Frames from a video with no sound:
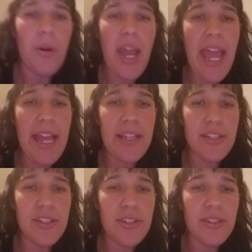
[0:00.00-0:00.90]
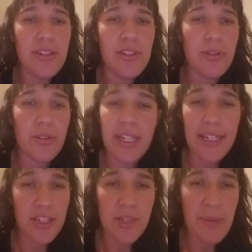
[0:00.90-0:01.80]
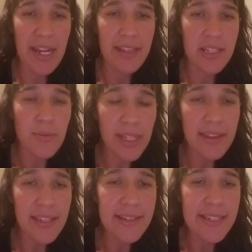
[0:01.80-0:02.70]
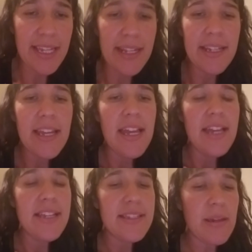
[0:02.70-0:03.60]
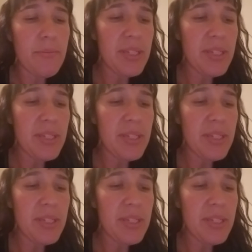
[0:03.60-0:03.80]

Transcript: and you're getting just back in the swing of things again, some